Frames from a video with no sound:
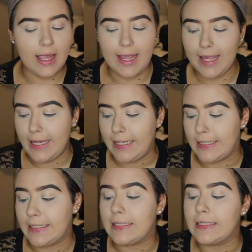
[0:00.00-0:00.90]

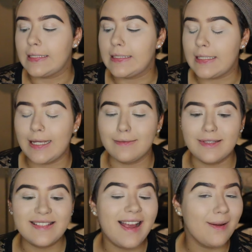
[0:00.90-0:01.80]
and
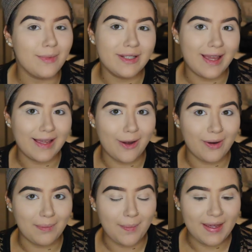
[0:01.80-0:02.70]
it's time to get
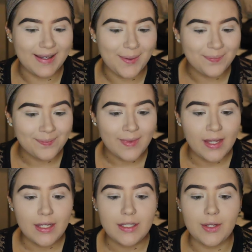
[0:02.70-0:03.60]
going on my makeup.
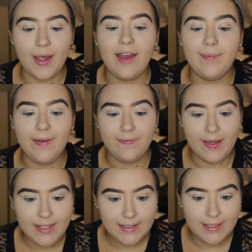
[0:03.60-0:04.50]
So I have my
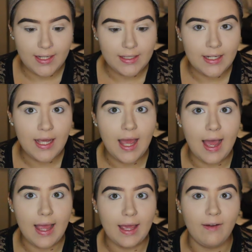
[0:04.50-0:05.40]
face done,
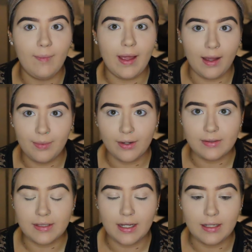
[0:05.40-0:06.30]
I have my
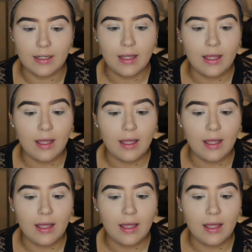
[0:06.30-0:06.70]
eyebrows done.